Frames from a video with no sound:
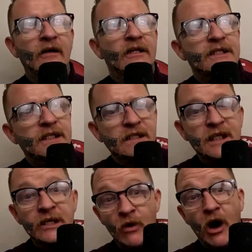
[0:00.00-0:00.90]

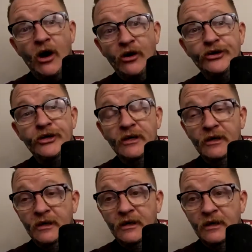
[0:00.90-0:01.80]
Sydney Road,
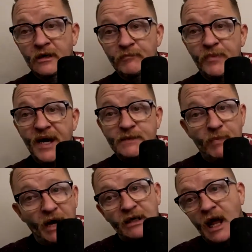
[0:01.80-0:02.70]
best
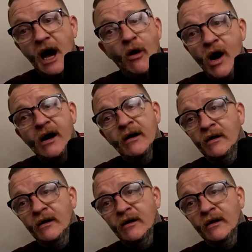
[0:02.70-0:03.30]
baklawa.